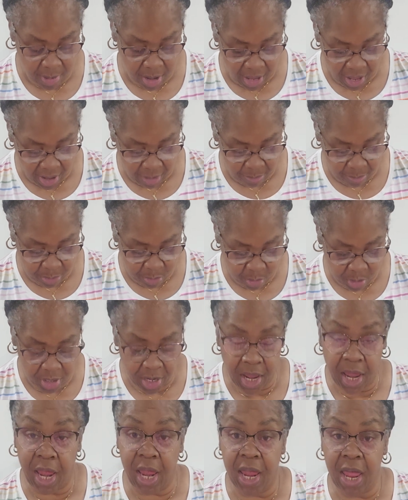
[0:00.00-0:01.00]
I bought
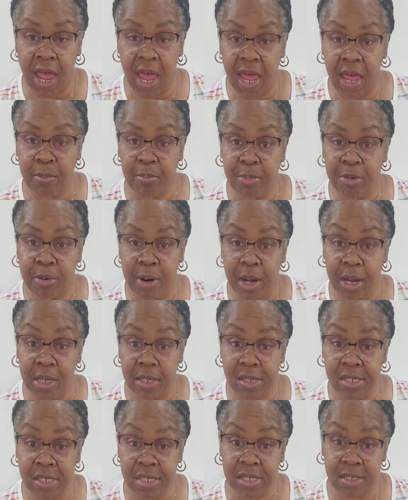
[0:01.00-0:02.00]
a hat
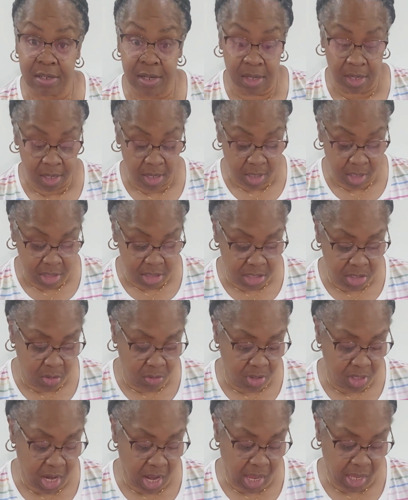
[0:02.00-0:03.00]
press so
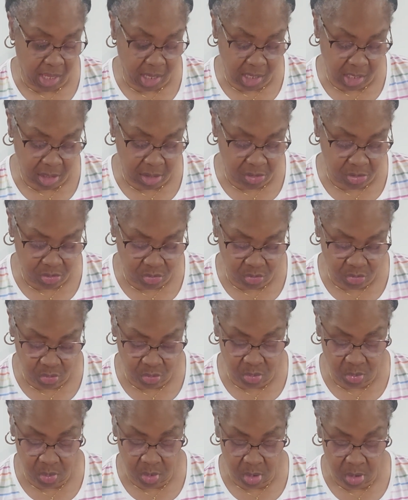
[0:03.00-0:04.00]
that I can do
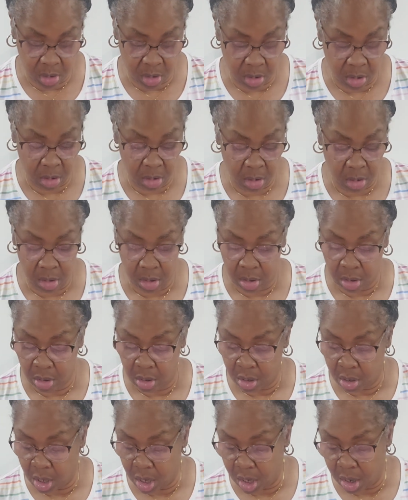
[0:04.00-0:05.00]

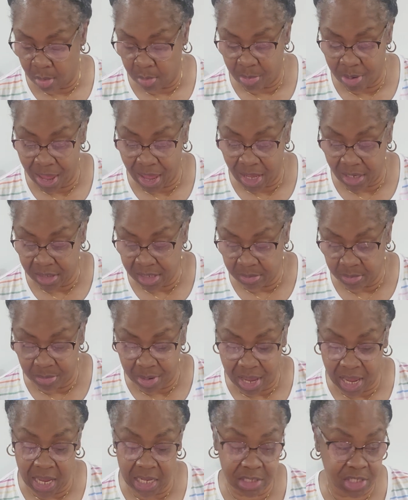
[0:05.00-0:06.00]
some
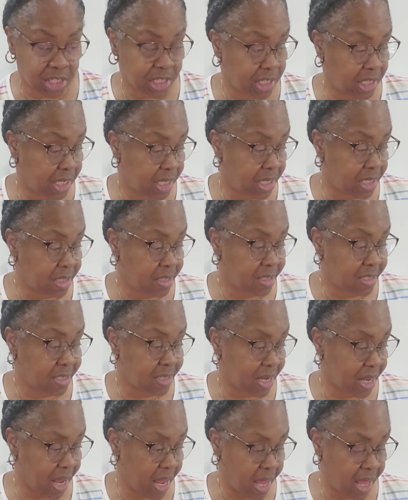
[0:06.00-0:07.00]

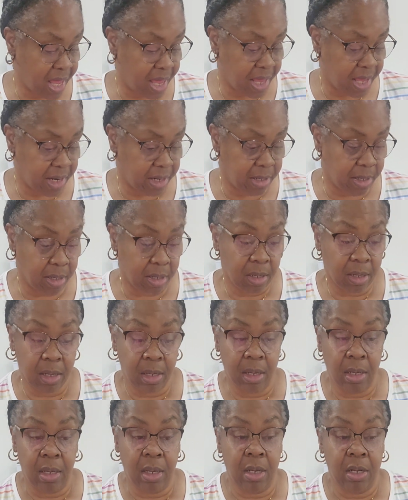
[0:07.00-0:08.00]
patches and
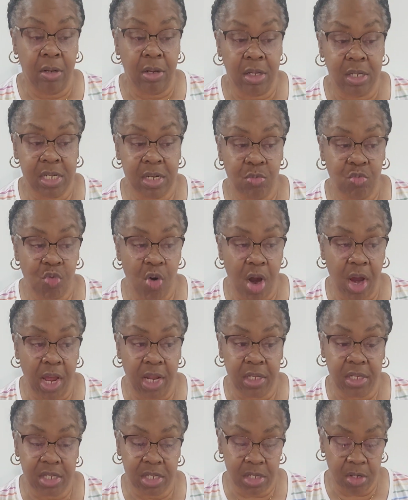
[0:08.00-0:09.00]
some
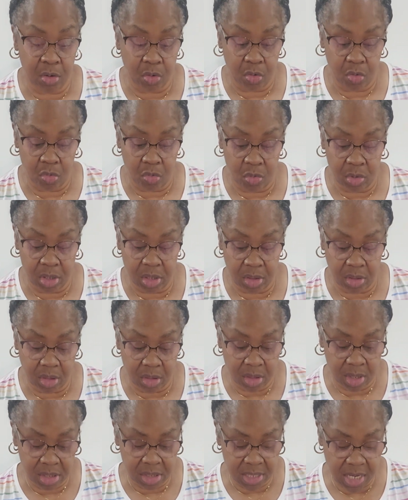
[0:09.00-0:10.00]
rhinestone
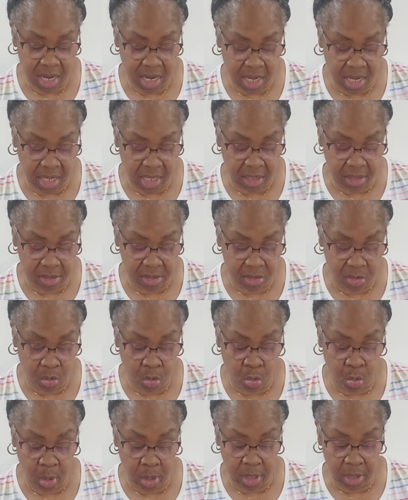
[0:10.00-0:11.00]
designs
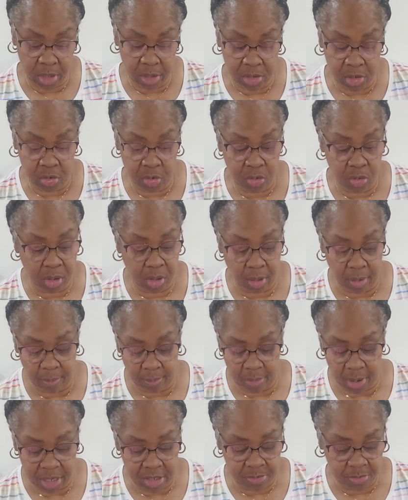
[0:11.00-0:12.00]
on to
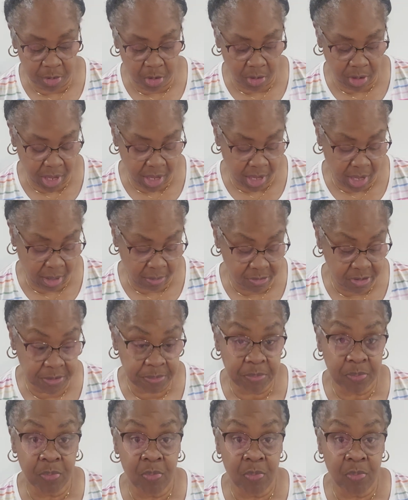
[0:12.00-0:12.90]
baseball caps.